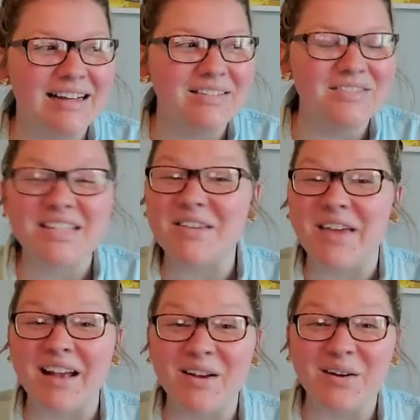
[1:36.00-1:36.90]
Vincent
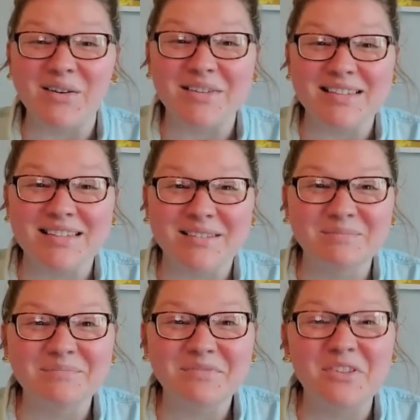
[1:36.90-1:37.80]
van Gogh's
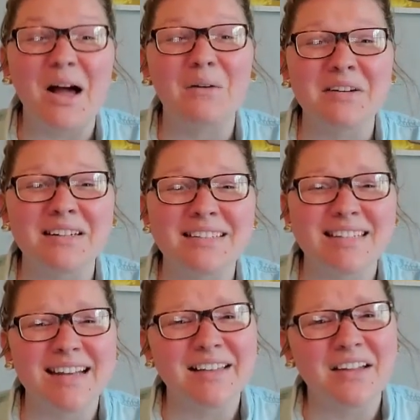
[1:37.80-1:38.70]
Flowers,
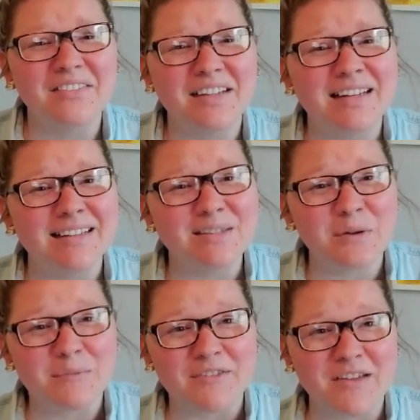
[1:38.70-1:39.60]
and I love it. It's one
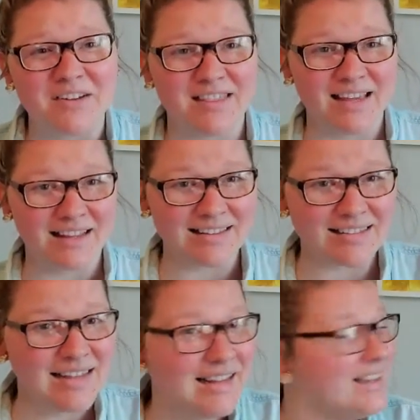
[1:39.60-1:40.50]
of my favorite
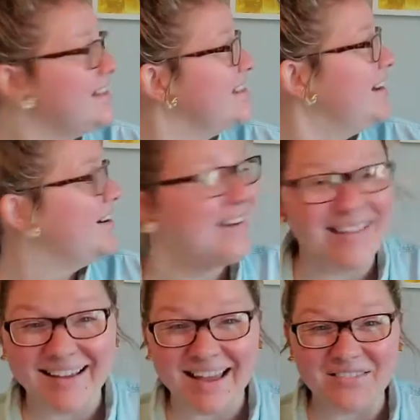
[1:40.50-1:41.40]
things. So I
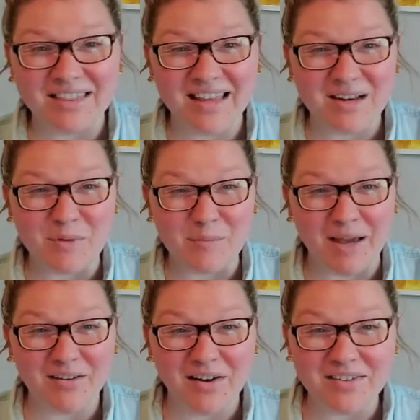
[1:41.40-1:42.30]
like having that in my
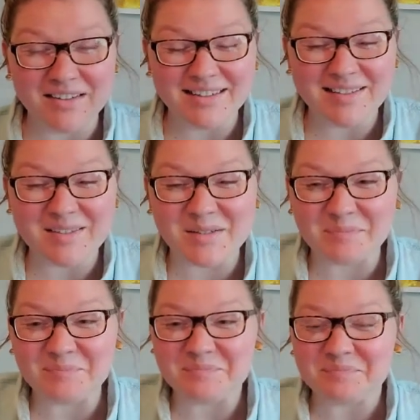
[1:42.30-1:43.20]
background at least.
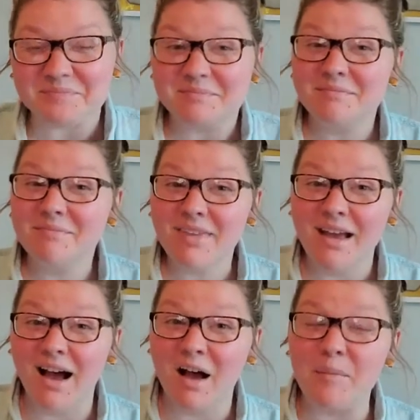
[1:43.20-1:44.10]

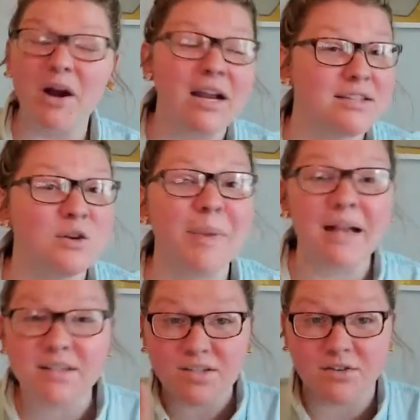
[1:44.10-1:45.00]
All right, so
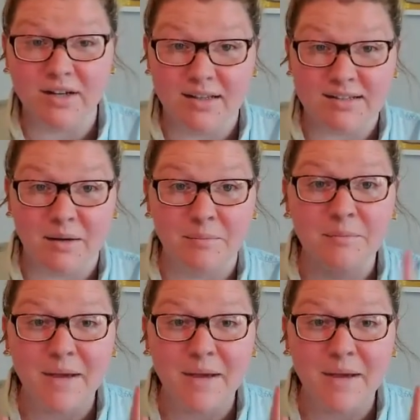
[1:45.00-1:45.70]
back to surrealism.